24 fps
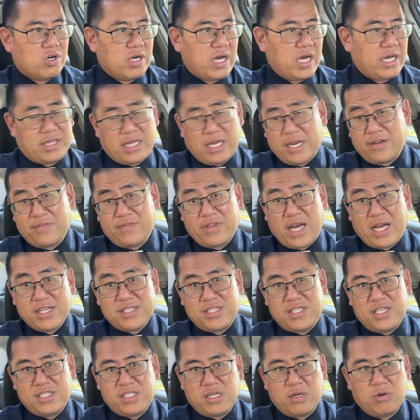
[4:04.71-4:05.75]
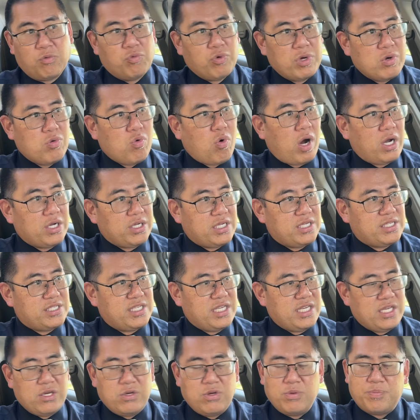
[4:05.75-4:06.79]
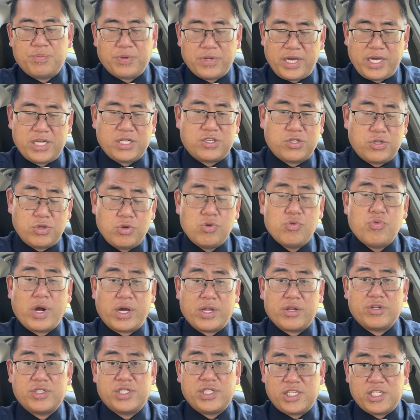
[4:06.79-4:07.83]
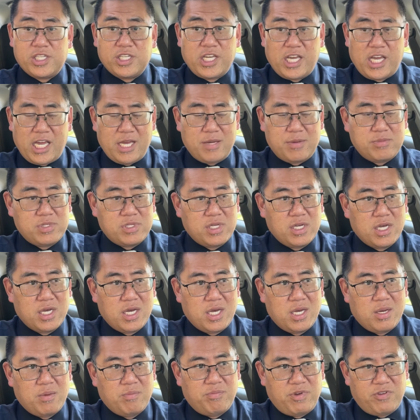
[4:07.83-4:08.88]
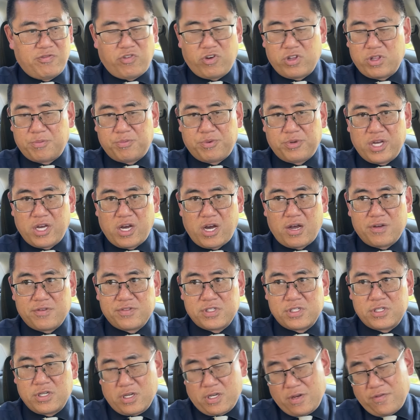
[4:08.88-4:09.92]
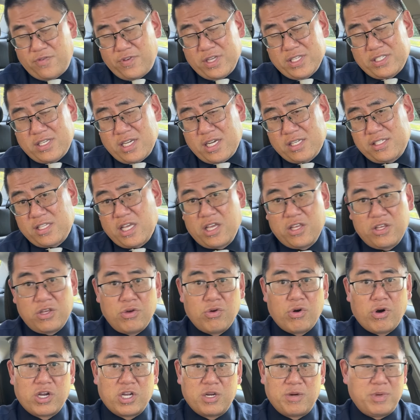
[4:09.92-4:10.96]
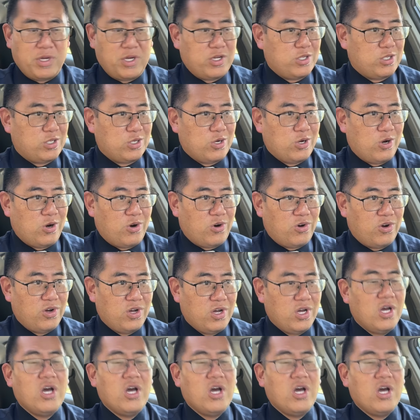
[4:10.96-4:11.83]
at the end of last season, "We want to see you play 2 regular season games before the playoffs to convince us that you are going to be good to go."